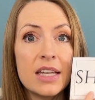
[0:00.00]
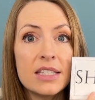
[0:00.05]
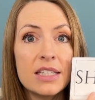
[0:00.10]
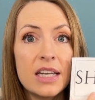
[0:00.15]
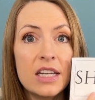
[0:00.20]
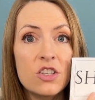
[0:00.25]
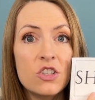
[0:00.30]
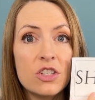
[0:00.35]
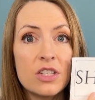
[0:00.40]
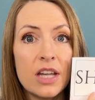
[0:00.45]

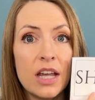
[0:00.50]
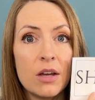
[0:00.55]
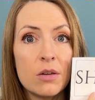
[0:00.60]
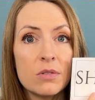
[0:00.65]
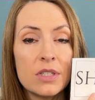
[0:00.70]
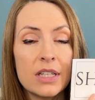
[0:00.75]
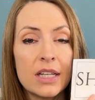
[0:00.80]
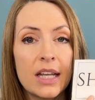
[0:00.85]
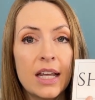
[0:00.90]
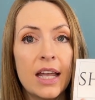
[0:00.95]
SH
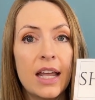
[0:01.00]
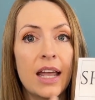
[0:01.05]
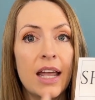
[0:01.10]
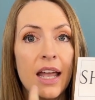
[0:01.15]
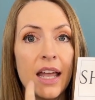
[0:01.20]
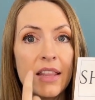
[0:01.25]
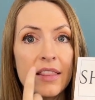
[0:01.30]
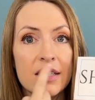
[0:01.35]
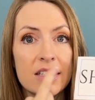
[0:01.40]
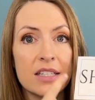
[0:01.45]
sound
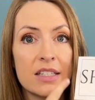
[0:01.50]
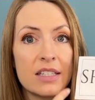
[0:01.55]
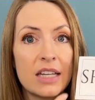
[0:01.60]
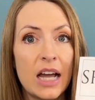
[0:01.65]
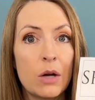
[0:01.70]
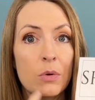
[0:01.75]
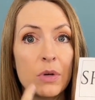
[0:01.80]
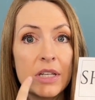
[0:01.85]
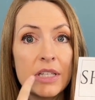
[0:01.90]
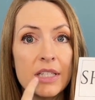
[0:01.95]
And this is
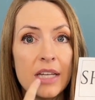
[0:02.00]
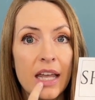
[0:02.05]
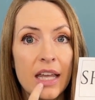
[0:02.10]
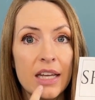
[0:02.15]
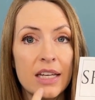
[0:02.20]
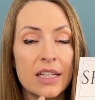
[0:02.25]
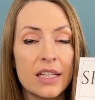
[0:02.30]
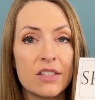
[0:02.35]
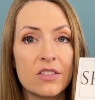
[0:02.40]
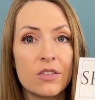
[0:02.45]
how we say it.